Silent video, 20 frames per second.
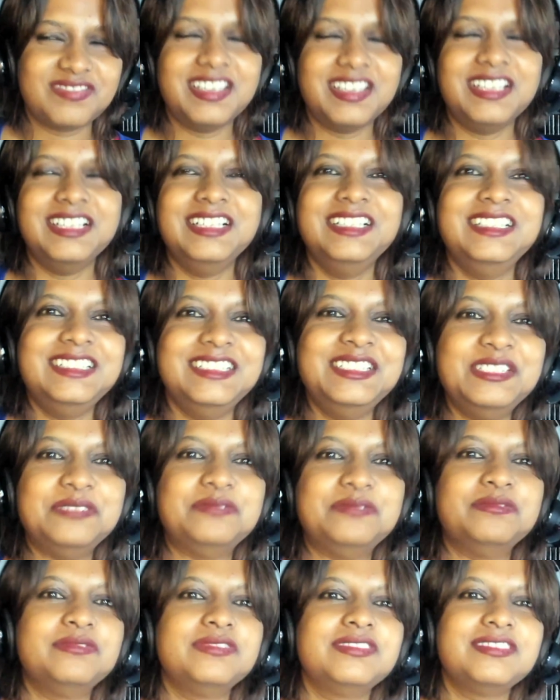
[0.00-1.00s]
I
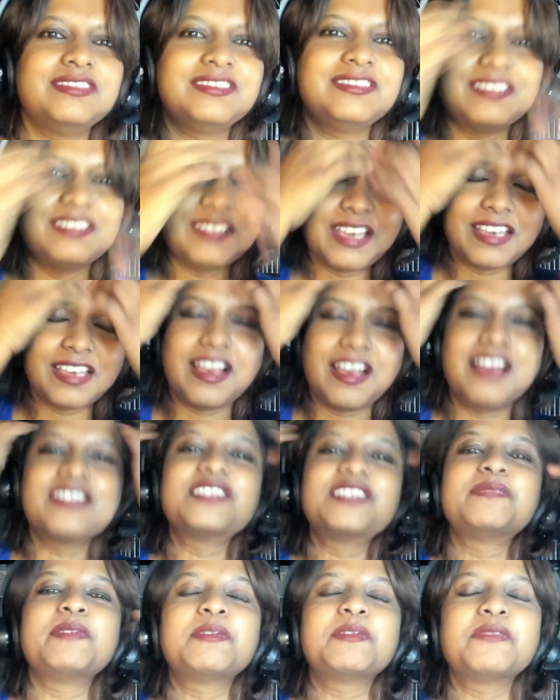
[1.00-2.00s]
can't
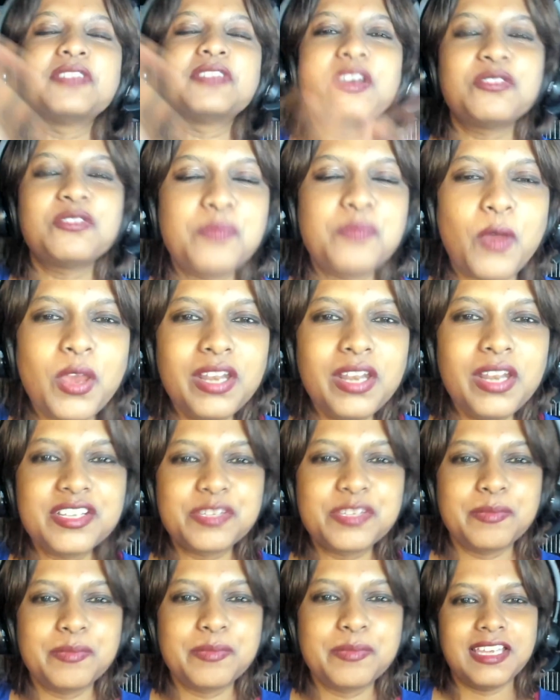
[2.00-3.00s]
speak without spoilers,
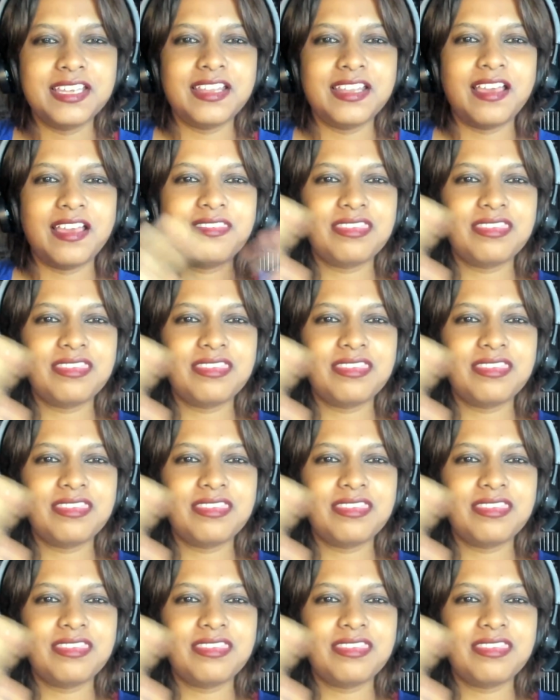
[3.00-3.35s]
but I